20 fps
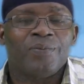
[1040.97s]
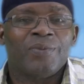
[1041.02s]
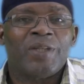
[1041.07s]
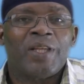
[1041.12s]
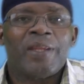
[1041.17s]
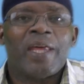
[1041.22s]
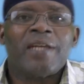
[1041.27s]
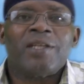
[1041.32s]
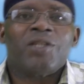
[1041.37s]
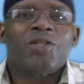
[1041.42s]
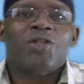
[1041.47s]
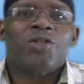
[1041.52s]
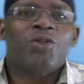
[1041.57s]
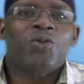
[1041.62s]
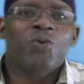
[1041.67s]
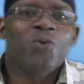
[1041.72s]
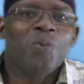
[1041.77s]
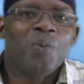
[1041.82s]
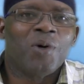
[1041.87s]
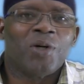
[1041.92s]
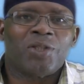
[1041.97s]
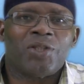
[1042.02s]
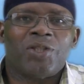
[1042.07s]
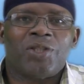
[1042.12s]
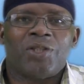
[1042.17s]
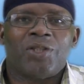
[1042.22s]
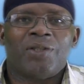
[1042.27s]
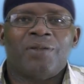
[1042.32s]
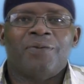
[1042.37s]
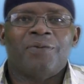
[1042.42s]
That is too
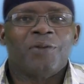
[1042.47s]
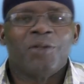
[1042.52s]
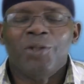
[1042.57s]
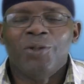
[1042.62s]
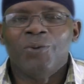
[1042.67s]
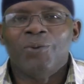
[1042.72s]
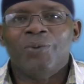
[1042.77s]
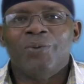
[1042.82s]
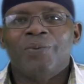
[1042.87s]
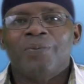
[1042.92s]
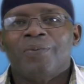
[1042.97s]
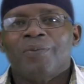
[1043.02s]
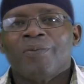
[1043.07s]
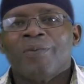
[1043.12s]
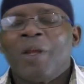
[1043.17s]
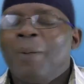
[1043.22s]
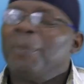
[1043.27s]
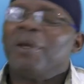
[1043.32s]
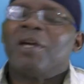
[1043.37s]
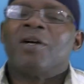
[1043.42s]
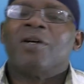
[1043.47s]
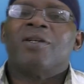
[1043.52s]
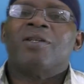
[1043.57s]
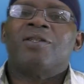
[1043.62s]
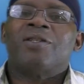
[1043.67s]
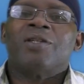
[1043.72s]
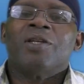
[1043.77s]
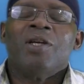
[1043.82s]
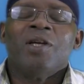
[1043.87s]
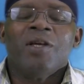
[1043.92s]
much for you,
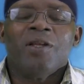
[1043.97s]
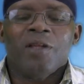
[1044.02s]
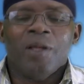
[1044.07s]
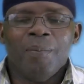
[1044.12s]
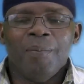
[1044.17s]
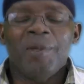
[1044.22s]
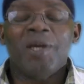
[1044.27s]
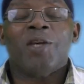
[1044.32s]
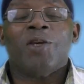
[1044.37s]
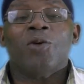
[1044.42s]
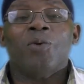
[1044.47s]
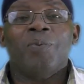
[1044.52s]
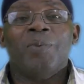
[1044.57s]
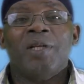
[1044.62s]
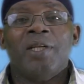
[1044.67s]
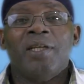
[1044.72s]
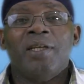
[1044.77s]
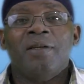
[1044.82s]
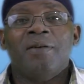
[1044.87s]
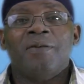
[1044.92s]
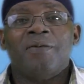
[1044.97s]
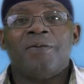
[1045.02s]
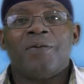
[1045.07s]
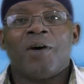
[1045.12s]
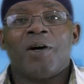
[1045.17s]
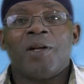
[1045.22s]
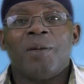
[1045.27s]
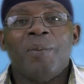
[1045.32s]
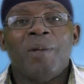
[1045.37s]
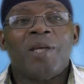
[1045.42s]
because they make you believe,
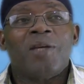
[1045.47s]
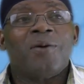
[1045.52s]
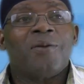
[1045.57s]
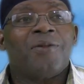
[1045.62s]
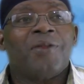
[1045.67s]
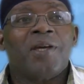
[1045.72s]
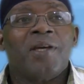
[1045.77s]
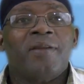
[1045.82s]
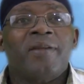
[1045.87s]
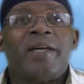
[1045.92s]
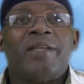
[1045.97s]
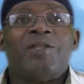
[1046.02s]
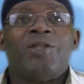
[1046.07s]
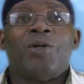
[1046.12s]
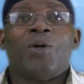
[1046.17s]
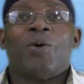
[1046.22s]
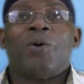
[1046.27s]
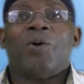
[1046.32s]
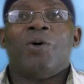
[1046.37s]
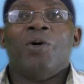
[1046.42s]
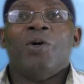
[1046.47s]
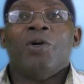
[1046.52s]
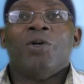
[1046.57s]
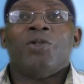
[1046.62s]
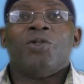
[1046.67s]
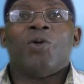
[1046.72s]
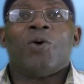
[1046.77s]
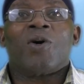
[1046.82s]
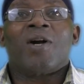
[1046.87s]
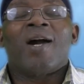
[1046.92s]
or they make you think that
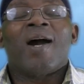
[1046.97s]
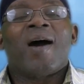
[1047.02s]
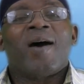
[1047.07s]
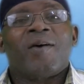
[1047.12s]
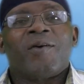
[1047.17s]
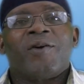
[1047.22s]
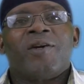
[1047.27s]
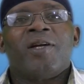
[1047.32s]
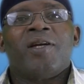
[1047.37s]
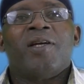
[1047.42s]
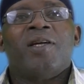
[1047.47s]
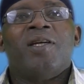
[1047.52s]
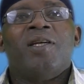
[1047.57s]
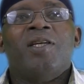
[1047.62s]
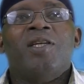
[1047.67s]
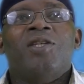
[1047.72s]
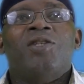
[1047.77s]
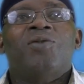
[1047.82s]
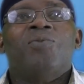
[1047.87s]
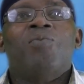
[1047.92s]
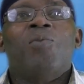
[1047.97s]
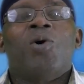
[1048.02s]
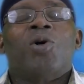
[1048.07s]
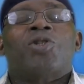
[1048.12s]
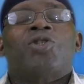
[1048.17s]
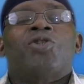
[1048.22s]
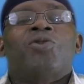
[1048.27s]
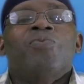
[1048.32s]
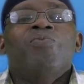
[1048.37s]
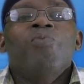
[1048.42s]
your career is
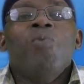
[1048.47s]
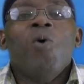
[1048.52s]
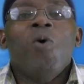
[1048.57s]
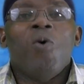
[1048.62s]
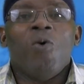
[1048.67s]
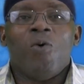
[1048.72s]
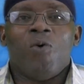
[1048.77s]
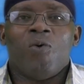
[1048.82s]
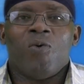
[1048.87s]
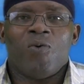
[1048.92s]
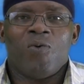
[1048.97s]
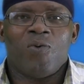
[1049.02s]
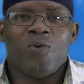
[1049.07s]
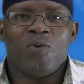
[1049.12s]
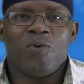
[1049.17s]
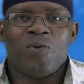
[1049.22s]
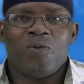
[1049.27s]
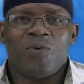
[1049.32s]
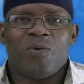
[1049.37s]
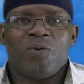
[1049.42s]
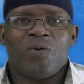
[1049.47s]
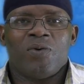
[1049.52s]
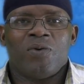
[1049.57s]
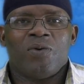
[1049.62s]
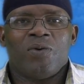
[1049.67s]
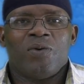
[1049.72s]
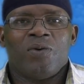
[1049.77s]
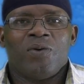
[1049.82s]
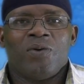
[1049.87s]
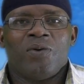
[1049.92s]
much more,
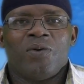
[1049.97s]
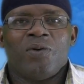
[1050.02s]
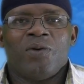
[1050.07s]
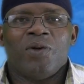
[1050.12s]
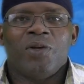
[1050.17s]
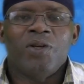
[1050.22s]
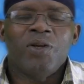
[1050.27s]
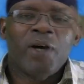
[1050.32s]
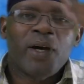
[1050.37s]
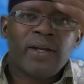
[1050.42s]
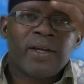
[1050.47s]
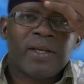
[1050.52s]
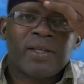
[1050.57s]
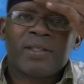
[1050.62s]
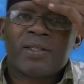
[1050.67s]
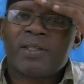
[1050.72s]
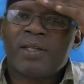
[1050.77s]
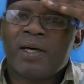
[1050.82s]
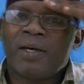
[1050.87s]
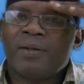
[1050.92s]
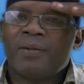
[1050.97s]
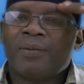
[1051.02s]
you understand,